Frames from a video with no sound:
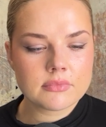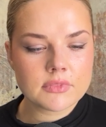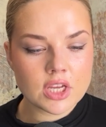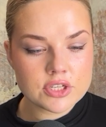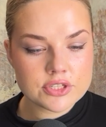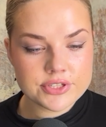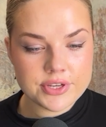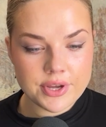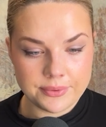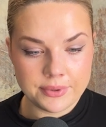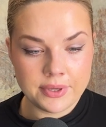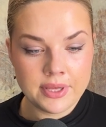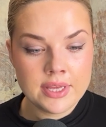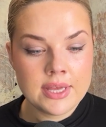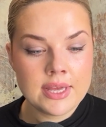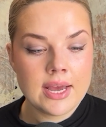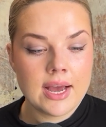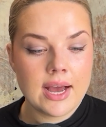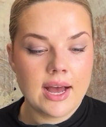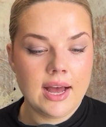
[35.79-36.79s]
So
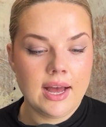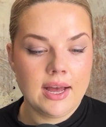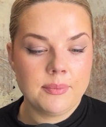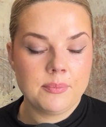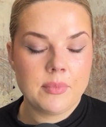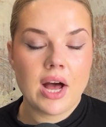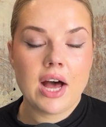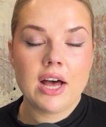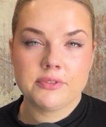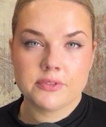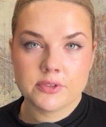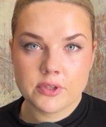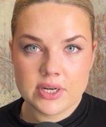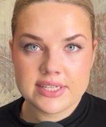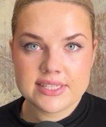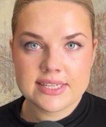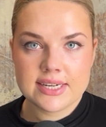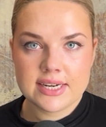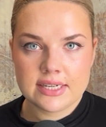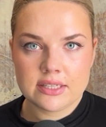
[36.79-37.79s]
I've
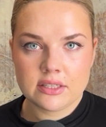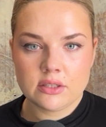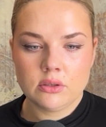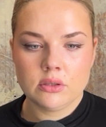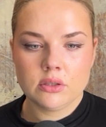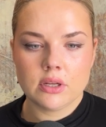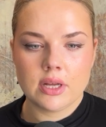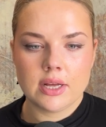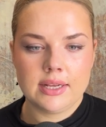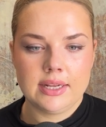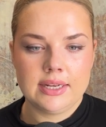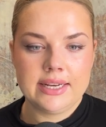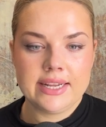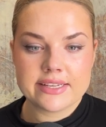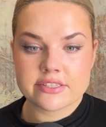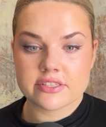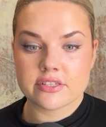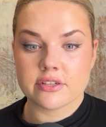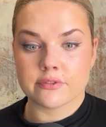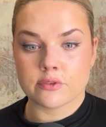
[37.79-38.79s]
created a little
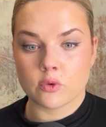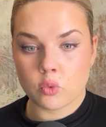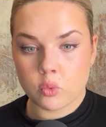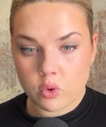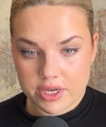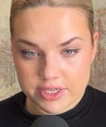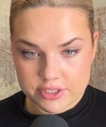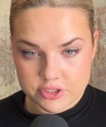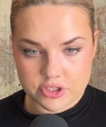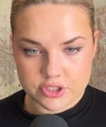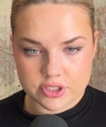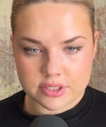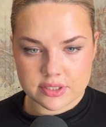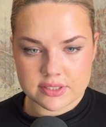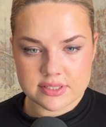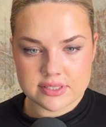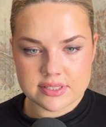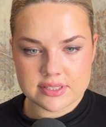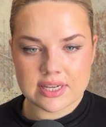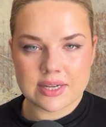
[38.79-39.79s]
list of
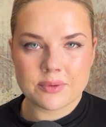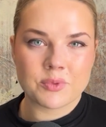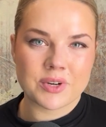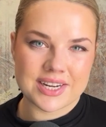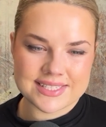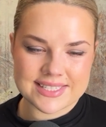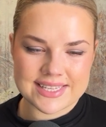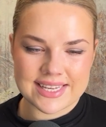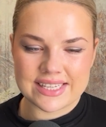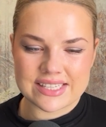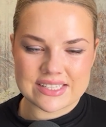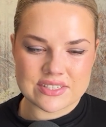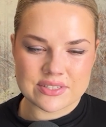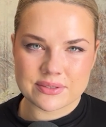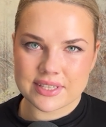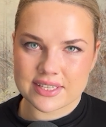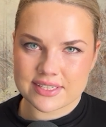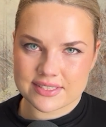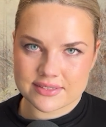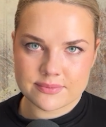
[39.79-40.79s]
questions, and when I say little,
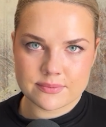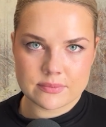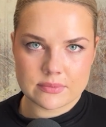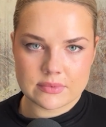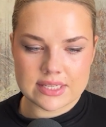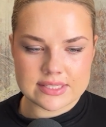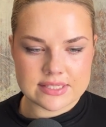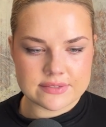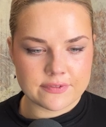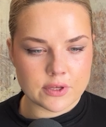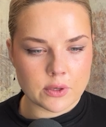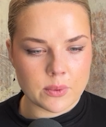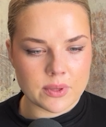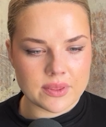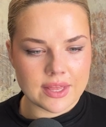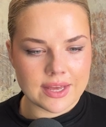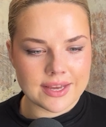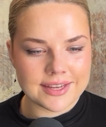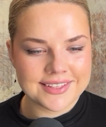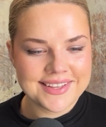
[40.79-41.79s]
there's a few in
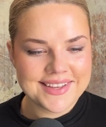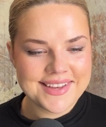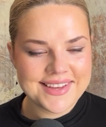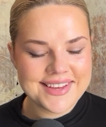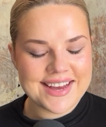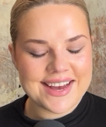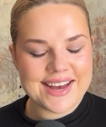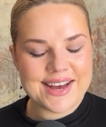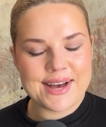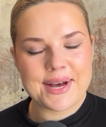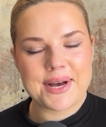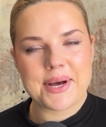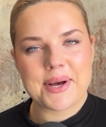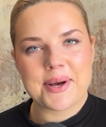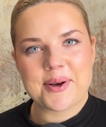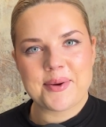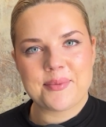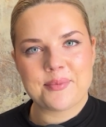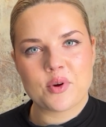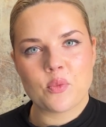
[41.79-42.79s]
there,
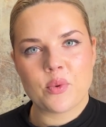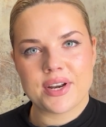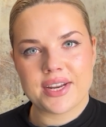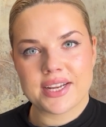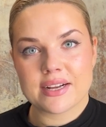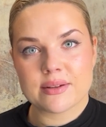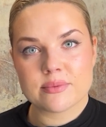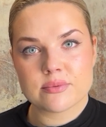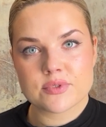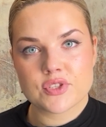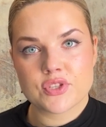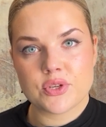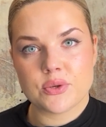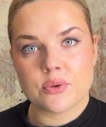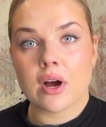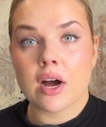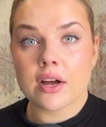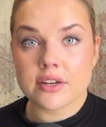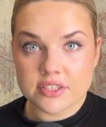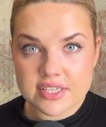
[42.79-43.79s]
when it comes to
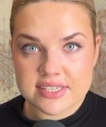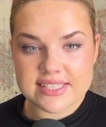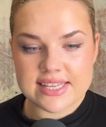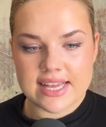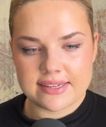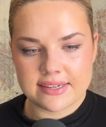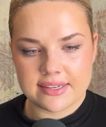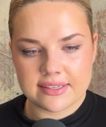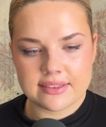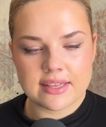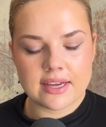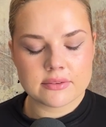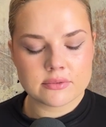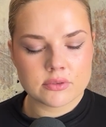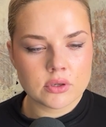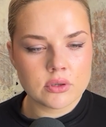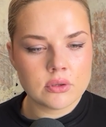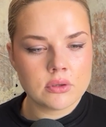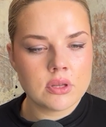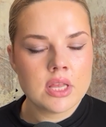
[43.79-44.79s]
understanding that
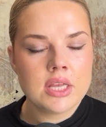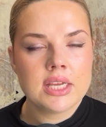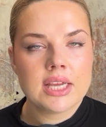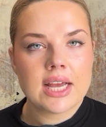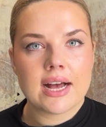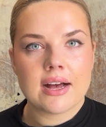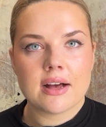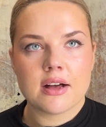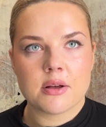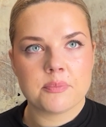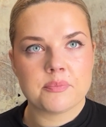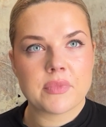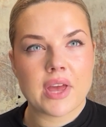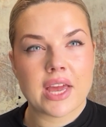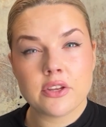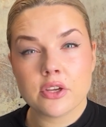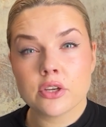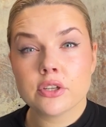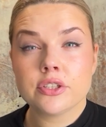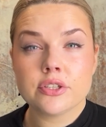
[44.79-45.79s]
role.
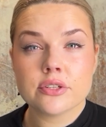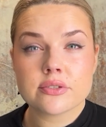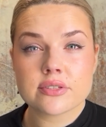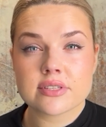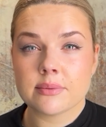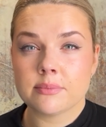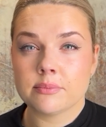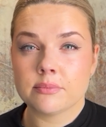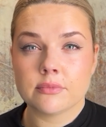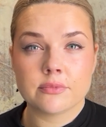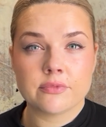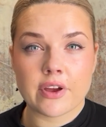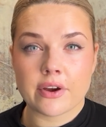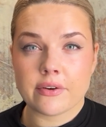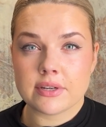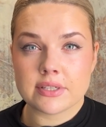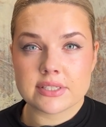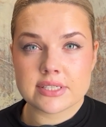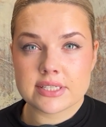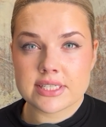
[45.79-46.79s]
And you could use some
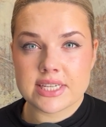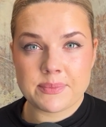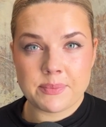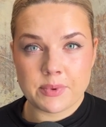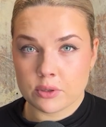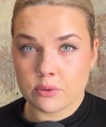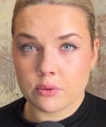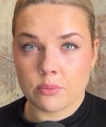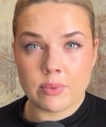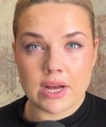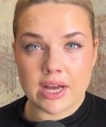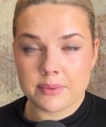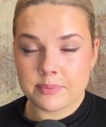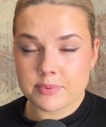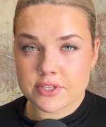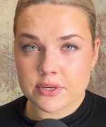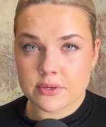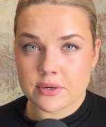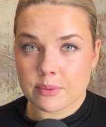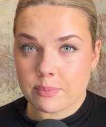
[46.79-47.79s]
very typical buyer
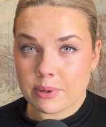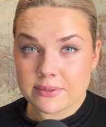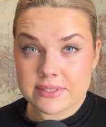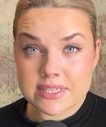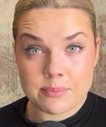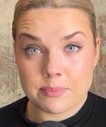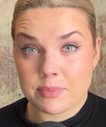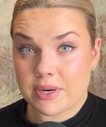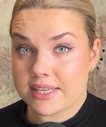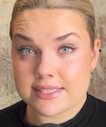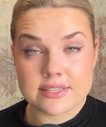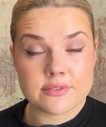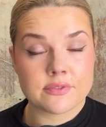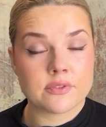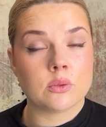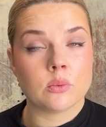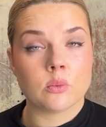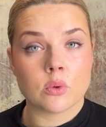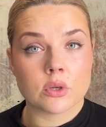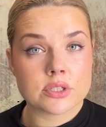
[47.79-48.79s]
persona templates
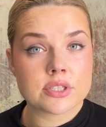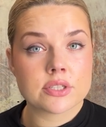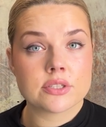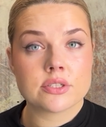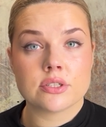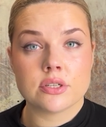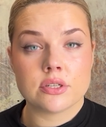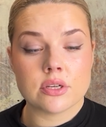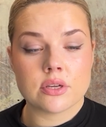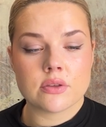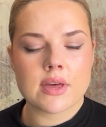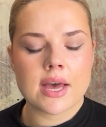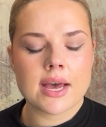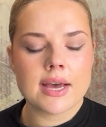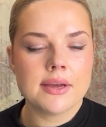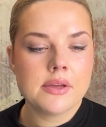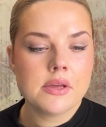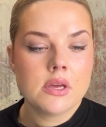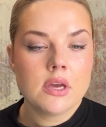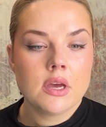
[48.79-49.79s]
if you wanted to do that,
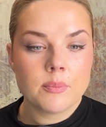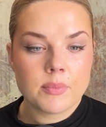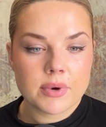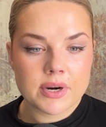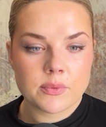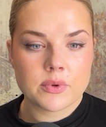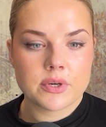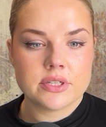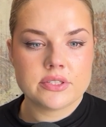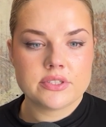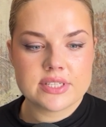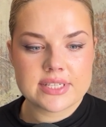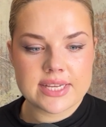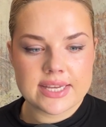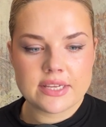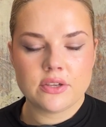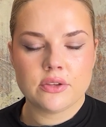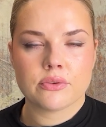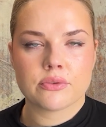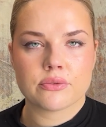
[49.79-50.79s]
but I wanted to
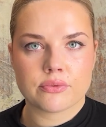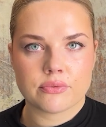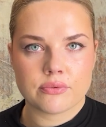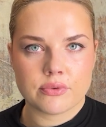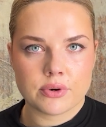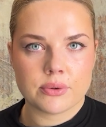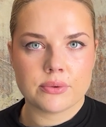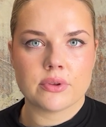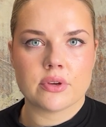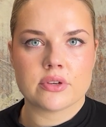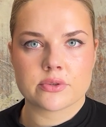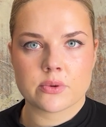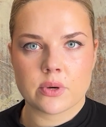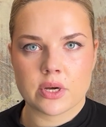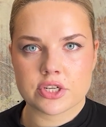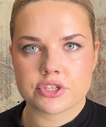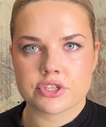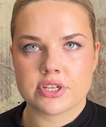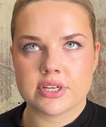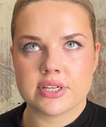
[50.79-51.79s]
take you through those
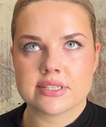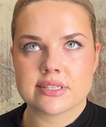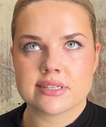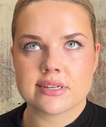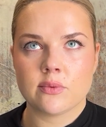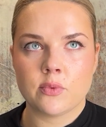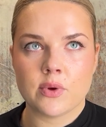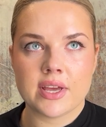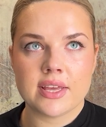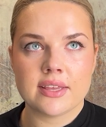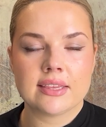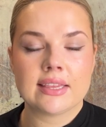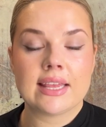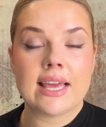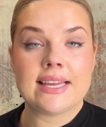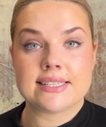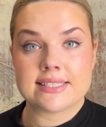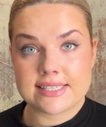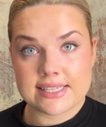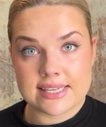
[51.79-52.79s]
questions with
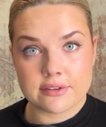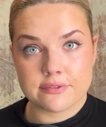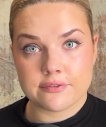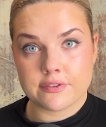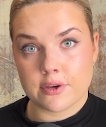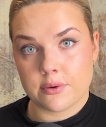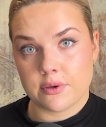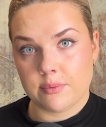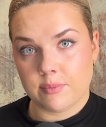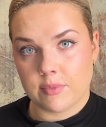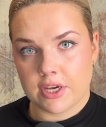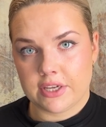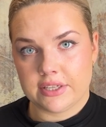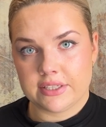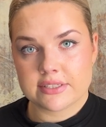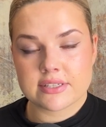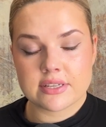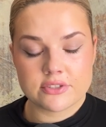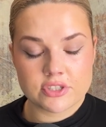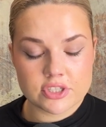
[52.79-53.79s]
a CFO in mind.
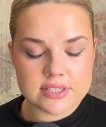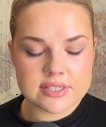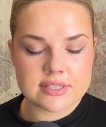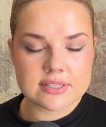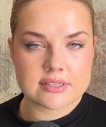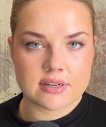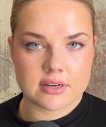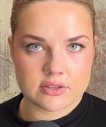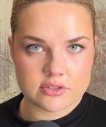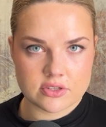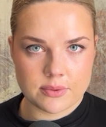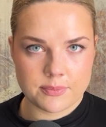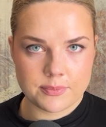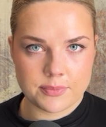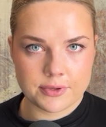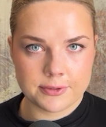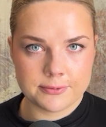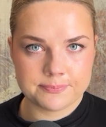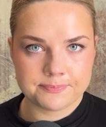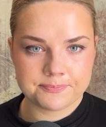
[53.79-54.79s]
So just as an
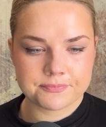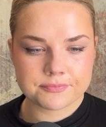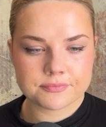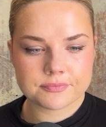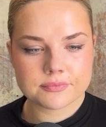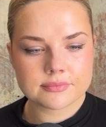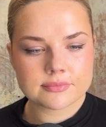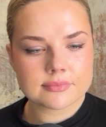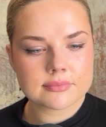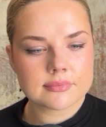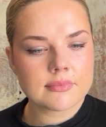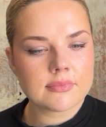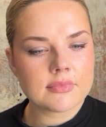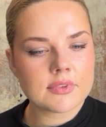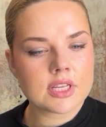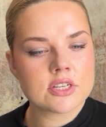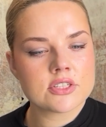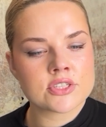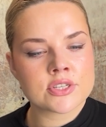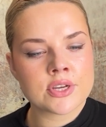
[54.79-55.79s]
example.
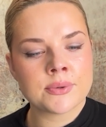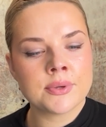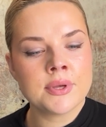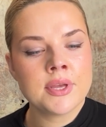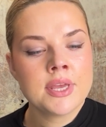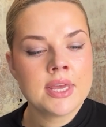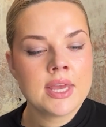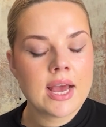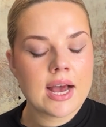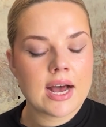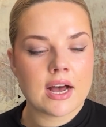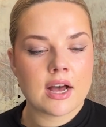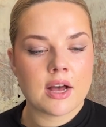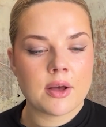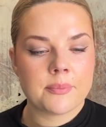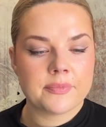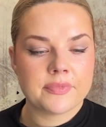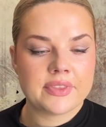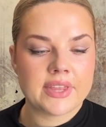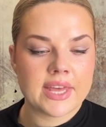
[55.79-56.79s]
So
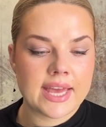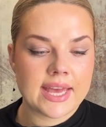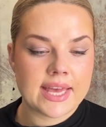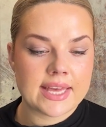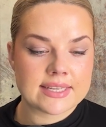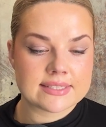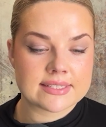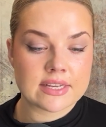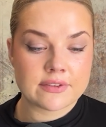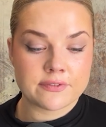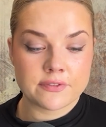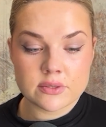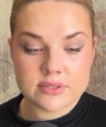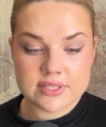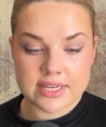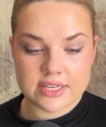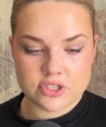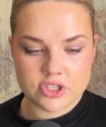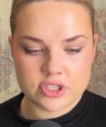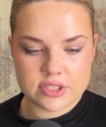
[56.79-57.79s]
there's a few
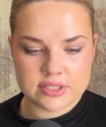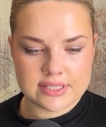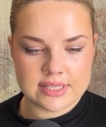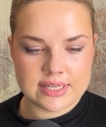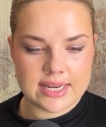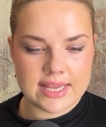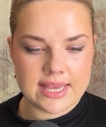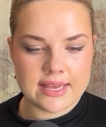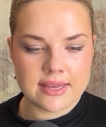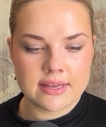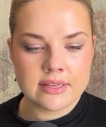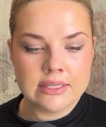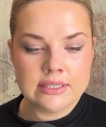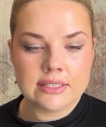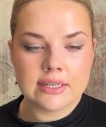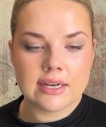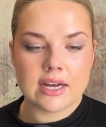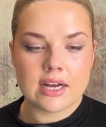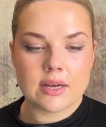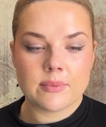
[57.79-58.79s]
sections in here,
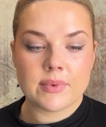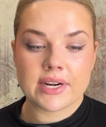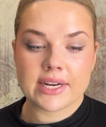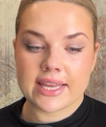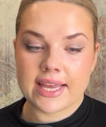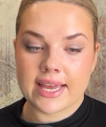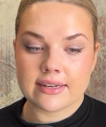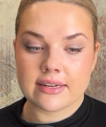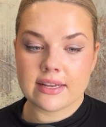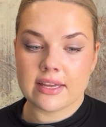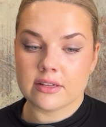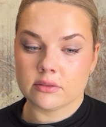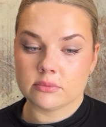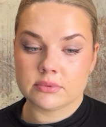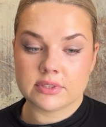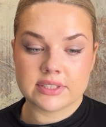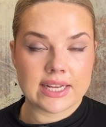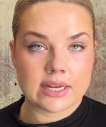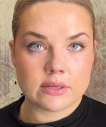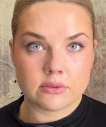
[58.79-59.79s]
and again,
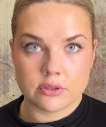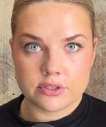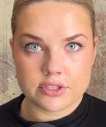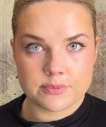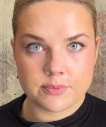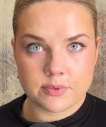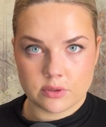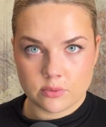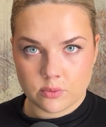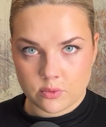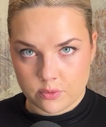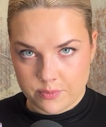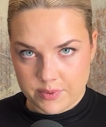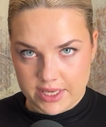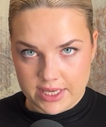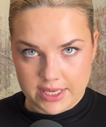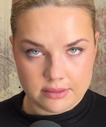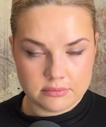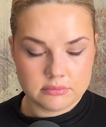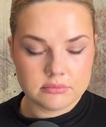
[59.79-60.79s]
the downloadable will
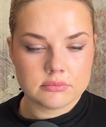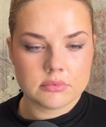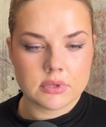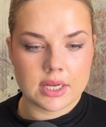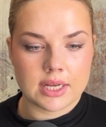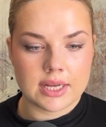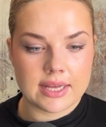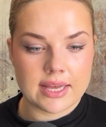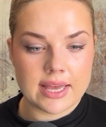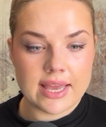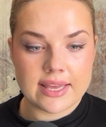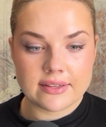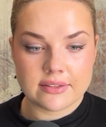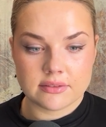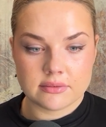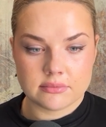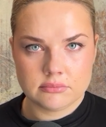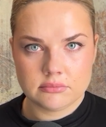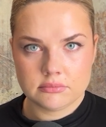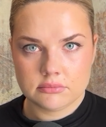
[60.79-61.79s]
be
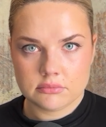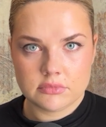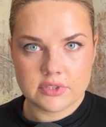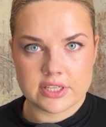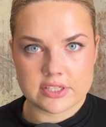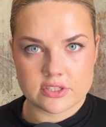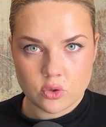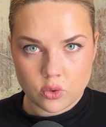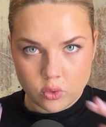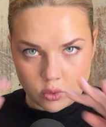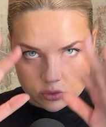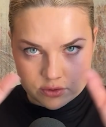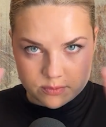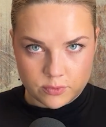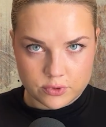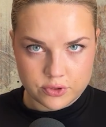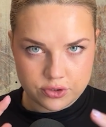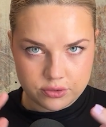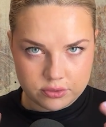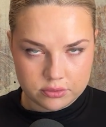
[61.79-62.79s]
in this course
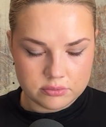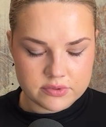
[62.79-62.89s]
module.